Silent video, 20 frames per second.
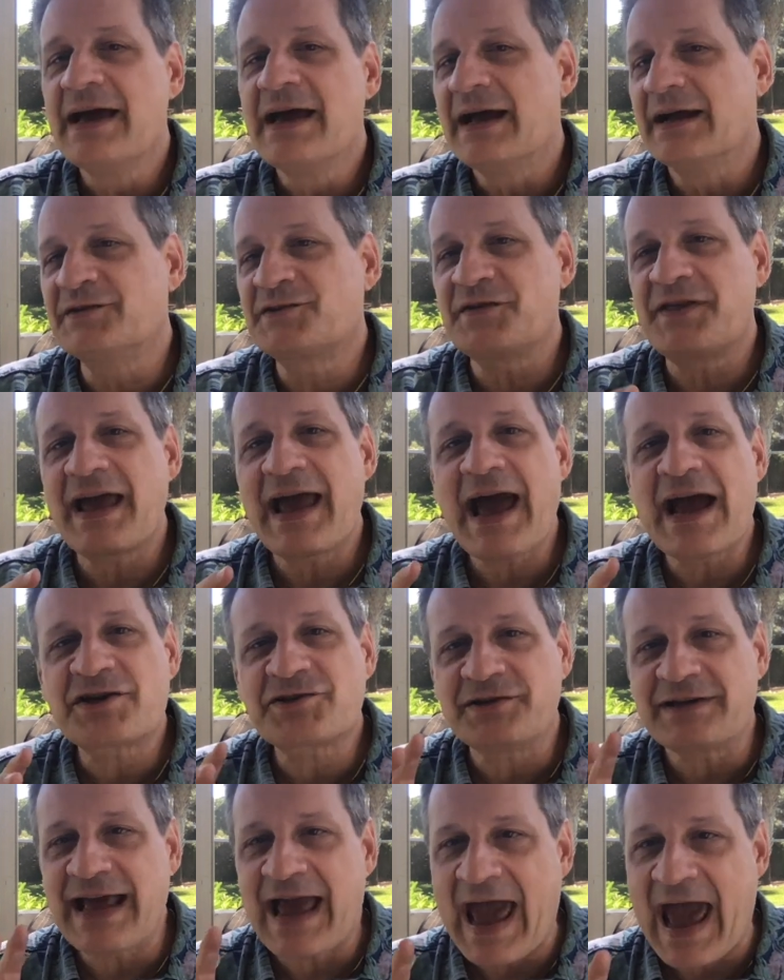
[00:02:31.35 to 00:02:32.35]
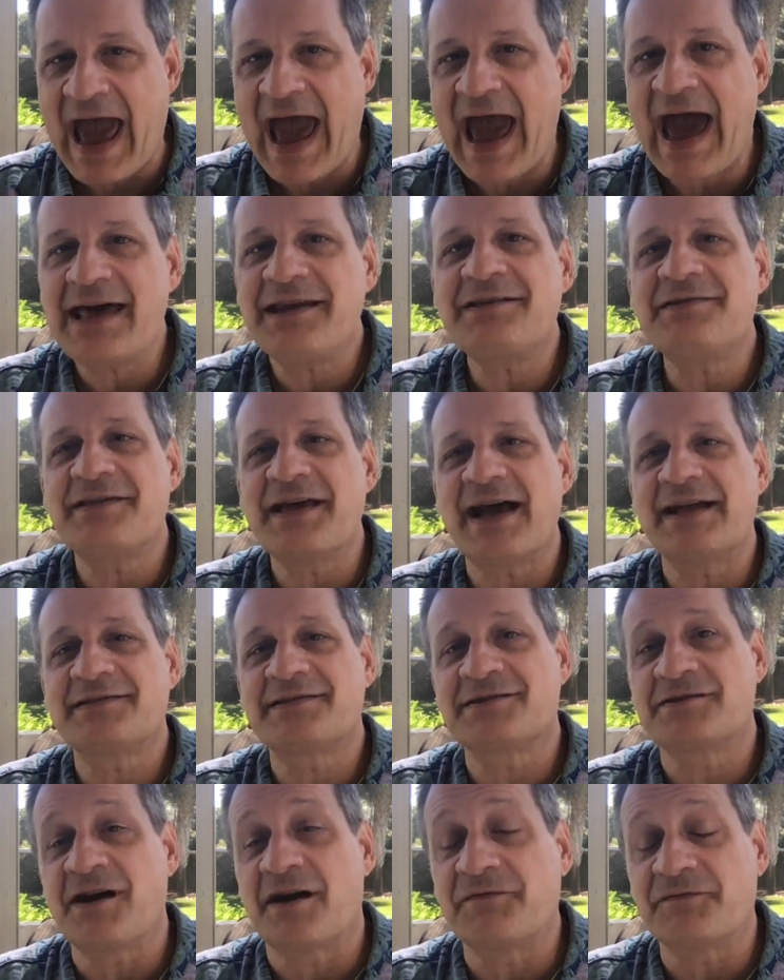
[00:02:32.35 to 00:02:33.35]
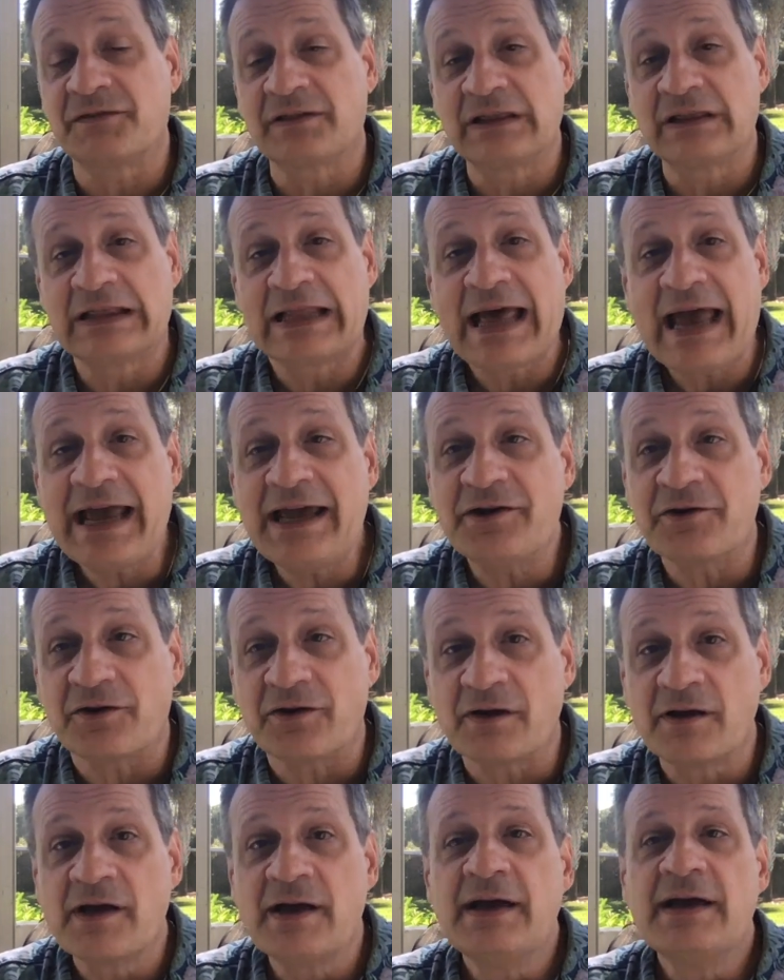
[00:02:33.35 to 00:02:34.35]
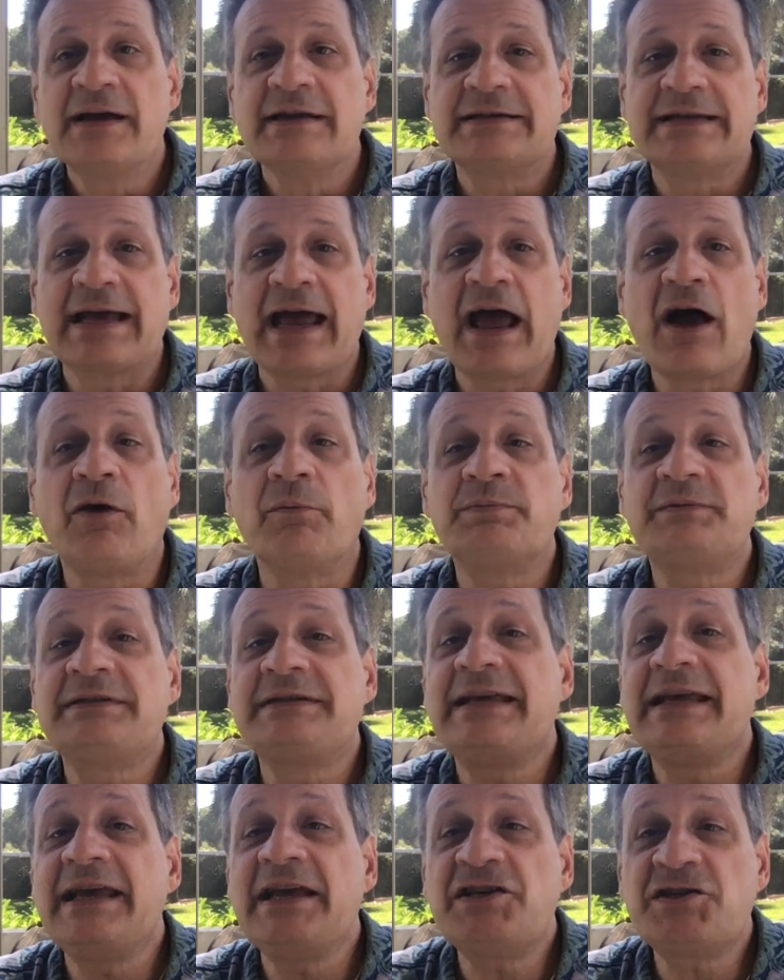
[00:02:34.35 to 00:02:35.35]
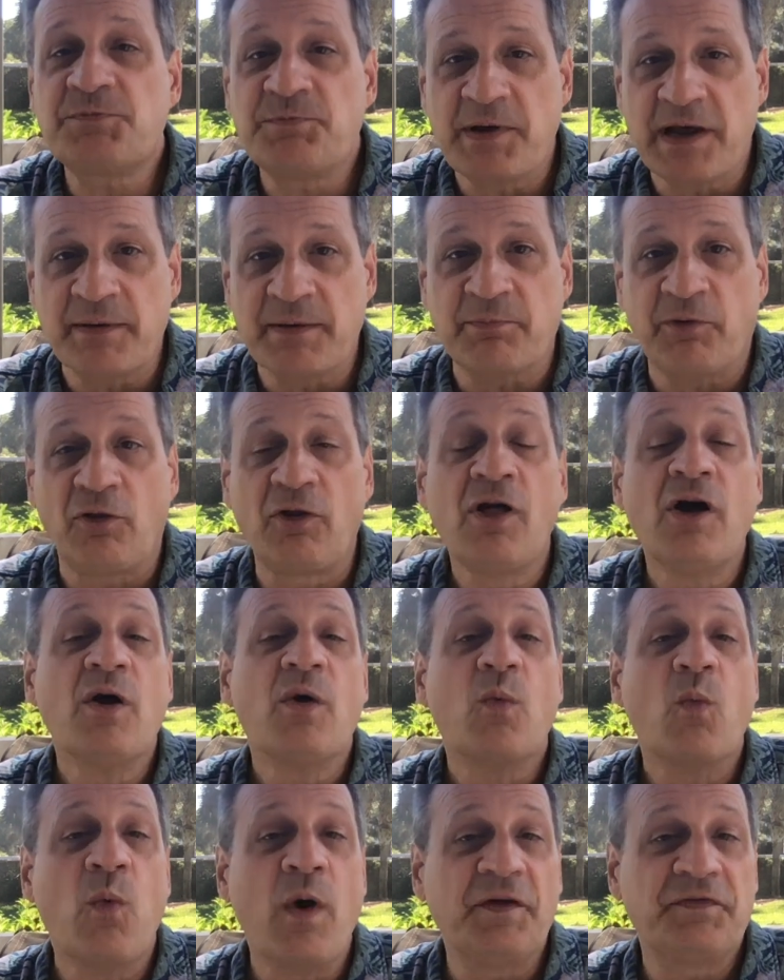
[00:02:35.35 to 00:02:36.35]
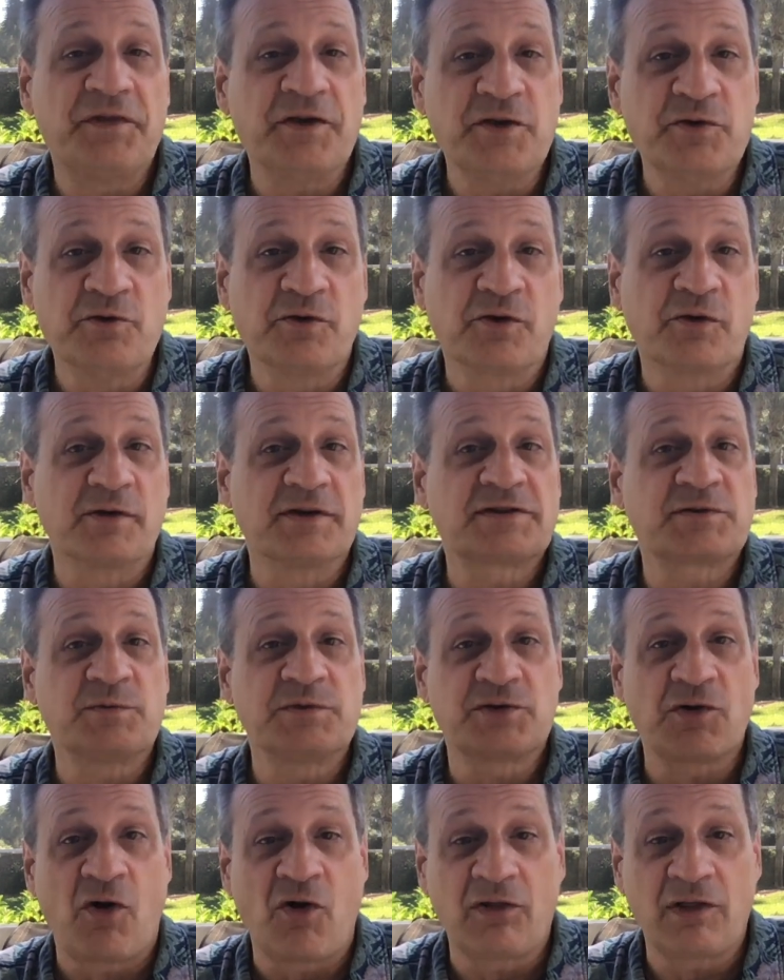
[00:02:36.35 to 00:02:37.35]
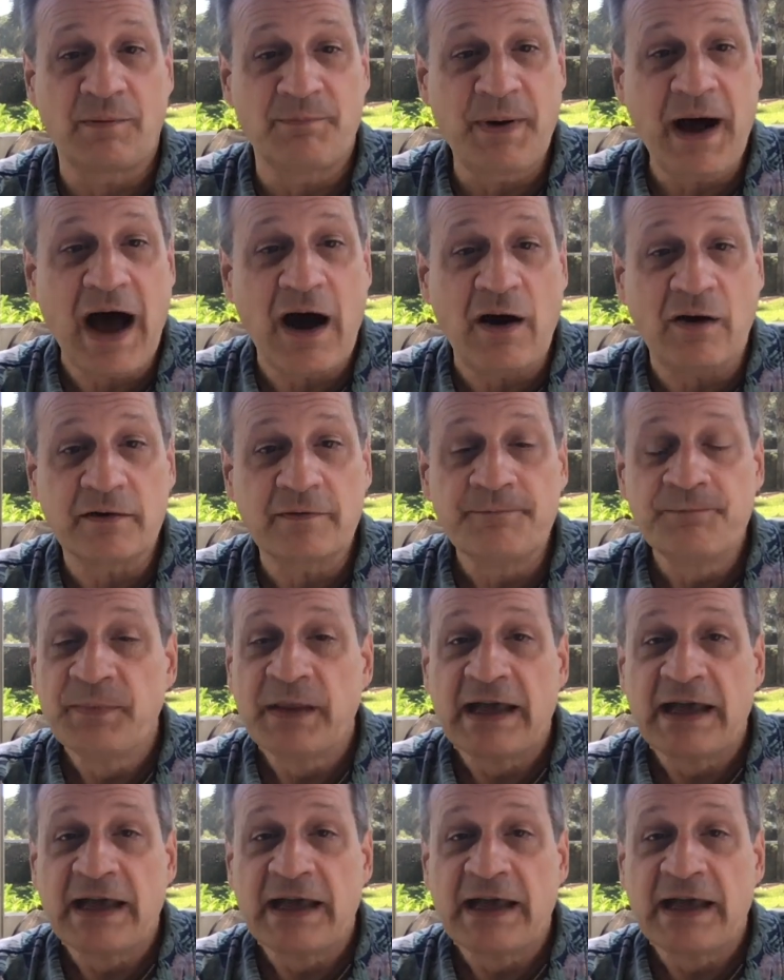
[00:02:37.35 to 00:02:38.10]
And so they actually added that stuff later to help teach people what the Eucharist was all about.